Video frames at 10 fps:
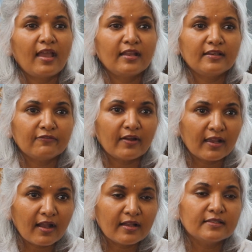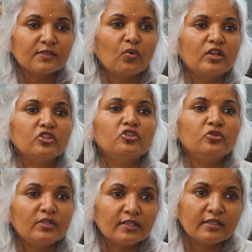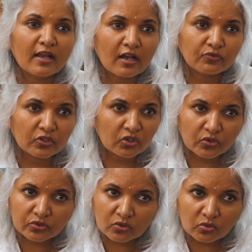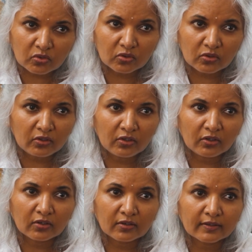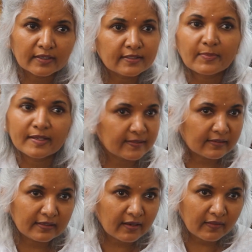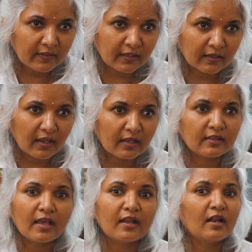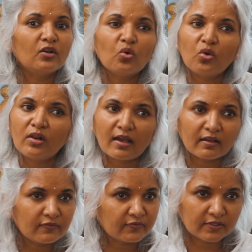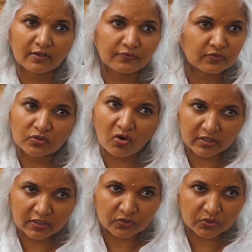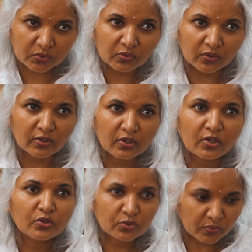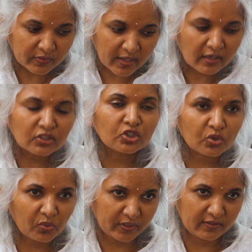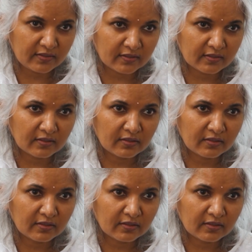And if I ask, what did you learn after your school? It's basically nothing. And there are no life stuff taught in school. So that choice,